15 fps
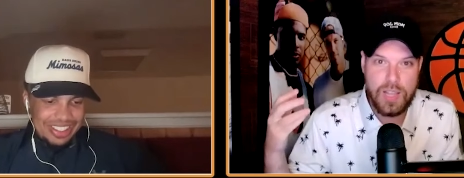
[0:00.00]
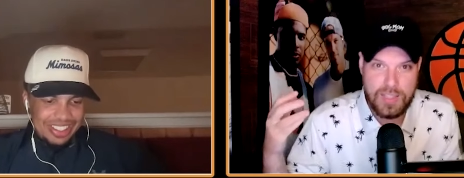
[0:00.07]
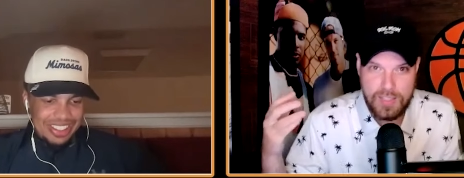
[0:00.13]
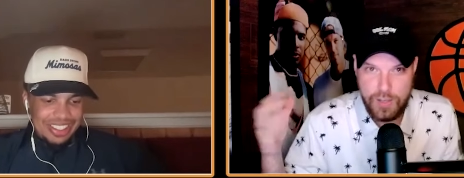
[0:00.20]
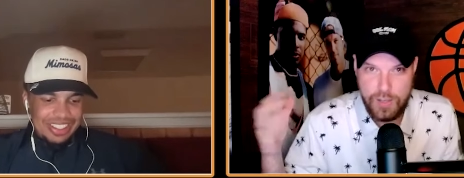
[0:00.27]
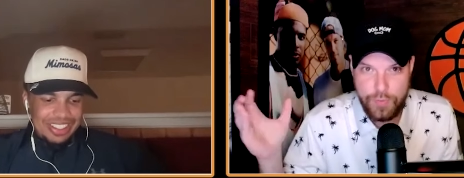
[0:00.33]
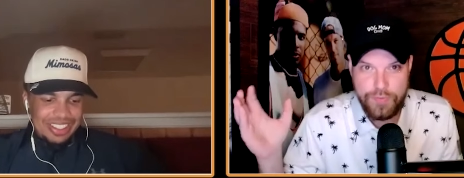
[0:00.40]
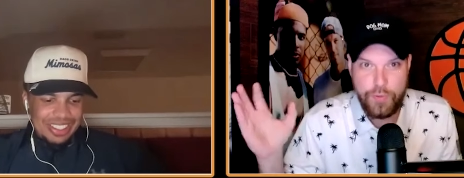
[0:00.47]
Speaker 1: like
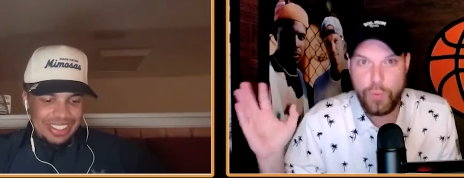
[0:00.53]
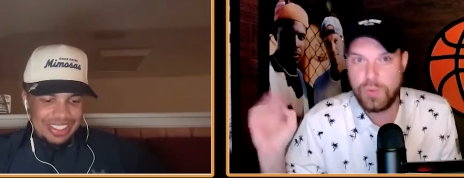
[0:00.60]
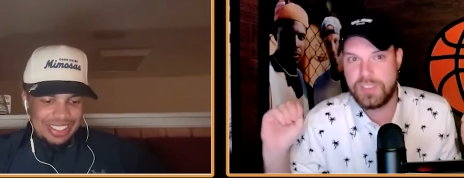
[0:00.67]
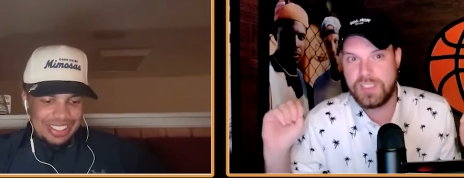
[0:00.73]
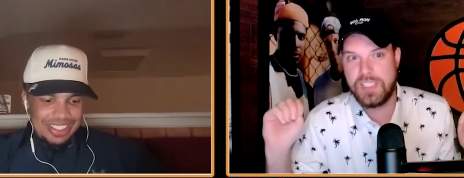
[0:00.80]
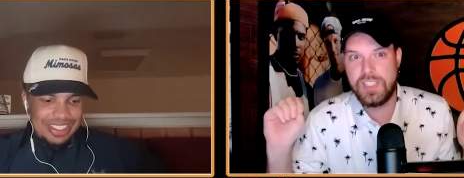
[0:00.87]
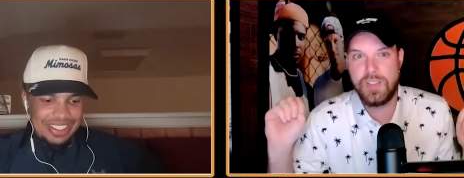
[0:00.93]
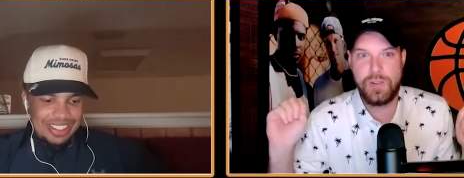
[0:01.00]
little
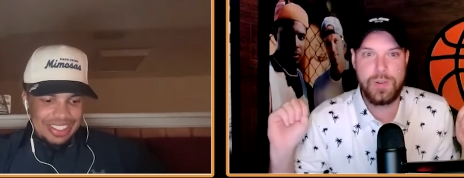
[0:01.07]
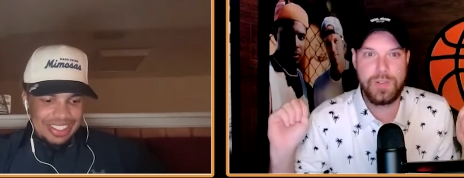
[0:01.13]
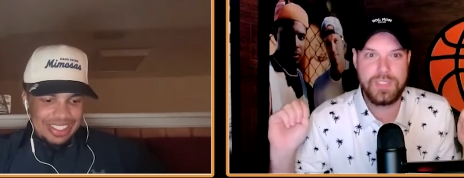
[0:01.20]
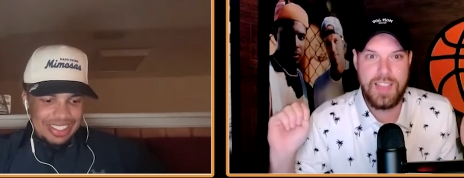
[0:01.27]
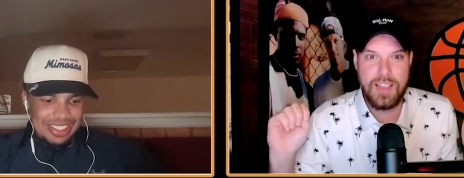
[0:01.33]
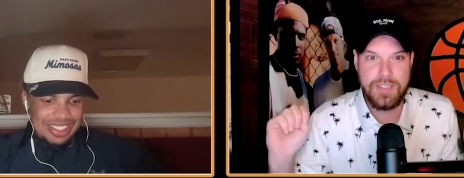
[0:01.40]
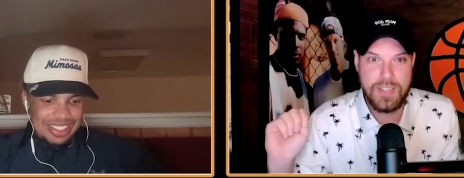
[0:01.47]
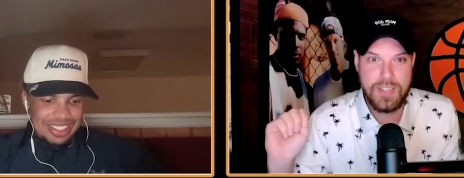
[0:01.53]
14 year olds
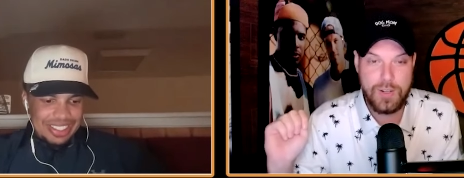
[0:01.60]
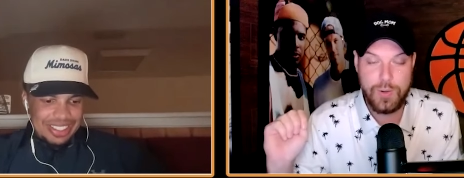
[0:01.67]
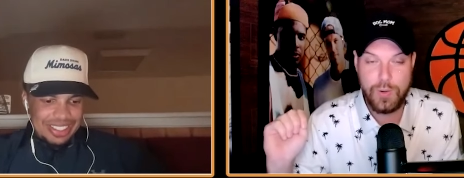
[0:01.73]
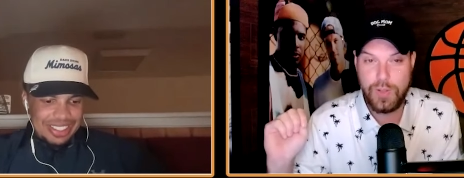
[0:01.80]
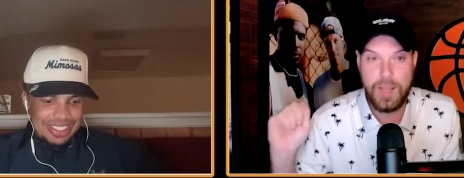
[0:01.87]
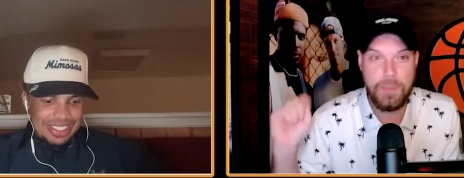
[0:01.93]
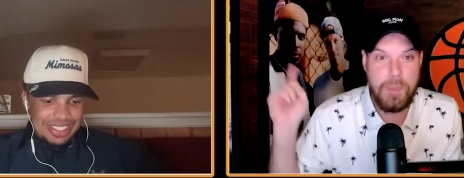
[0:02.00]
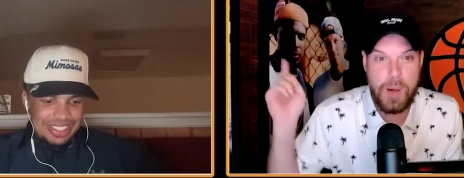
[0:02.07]
out there who are
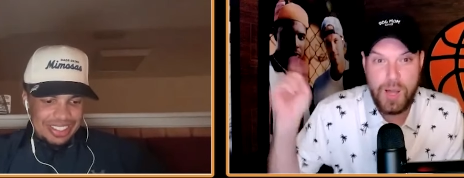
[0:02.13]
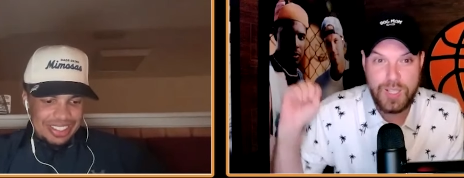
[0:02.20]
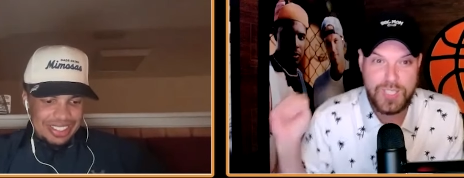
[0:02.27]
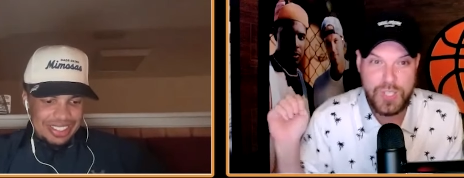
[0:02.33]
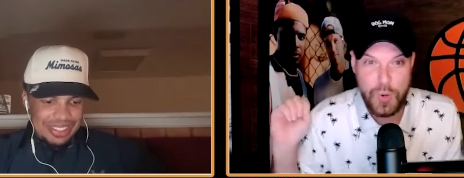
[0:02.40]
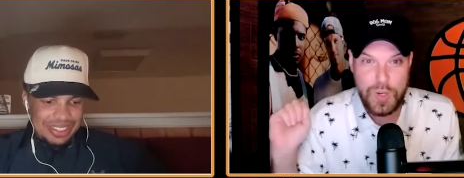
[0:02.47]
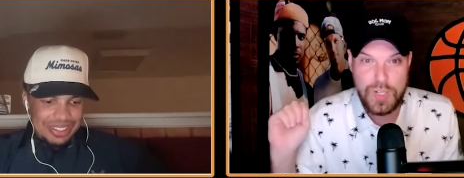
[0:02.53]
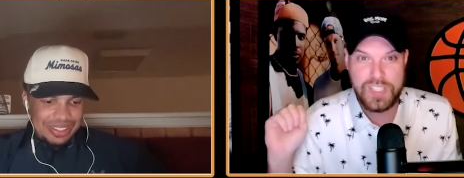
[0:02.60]
like, Paul
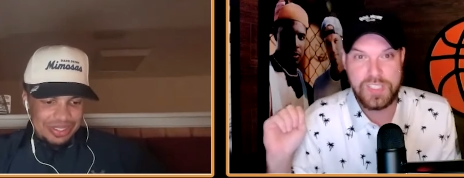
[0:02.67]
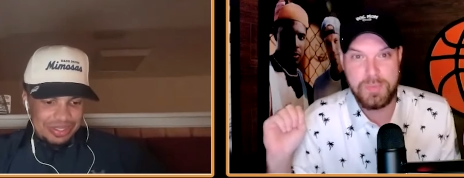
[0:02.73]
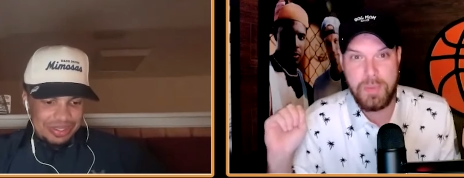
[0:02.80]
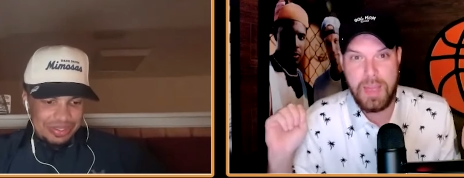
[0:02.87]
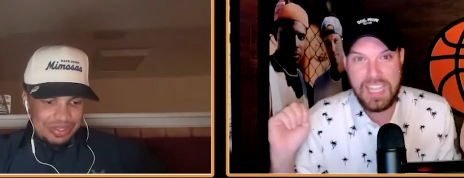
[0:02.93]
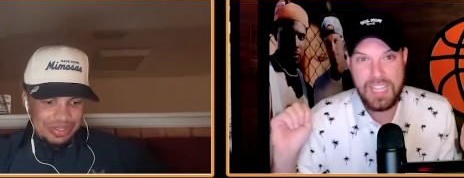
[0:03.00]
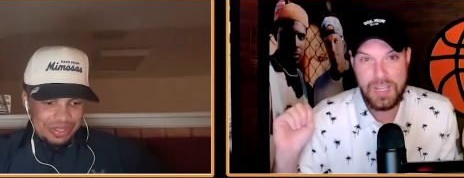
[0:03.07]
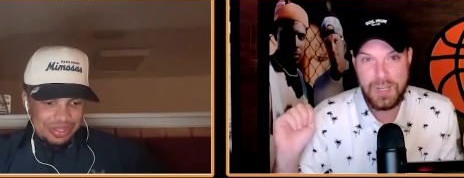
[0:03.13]
George is my
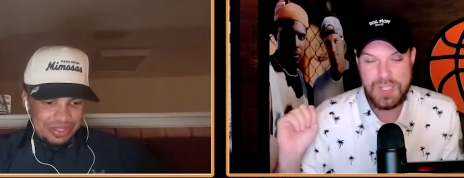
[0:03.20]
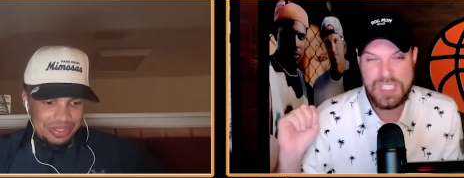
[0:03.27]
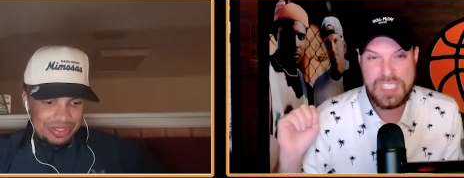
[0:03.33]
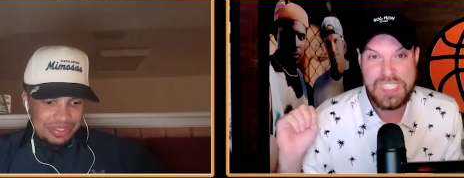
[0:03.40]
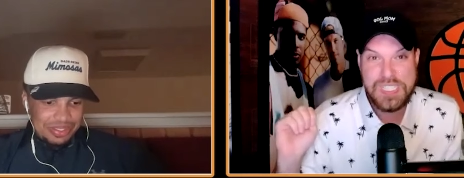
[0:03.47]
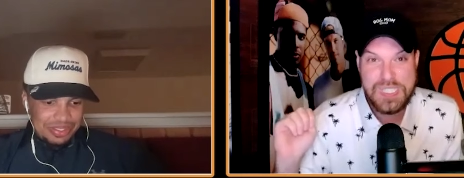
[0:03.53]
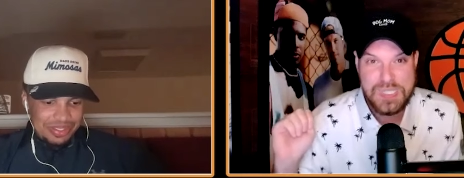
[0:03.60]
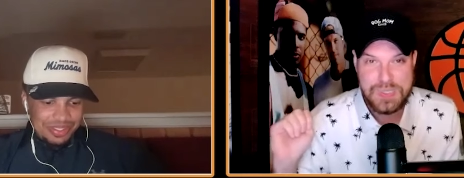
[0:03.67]
goat.
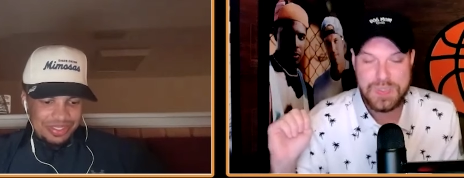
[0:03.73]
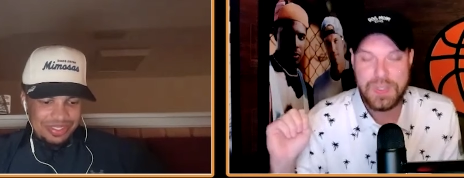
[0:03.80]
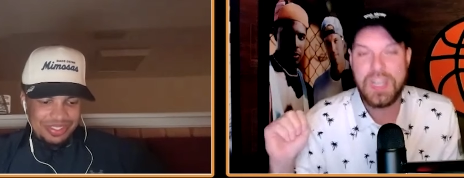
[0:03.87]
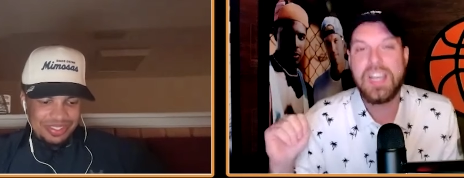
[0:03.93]
Ooh.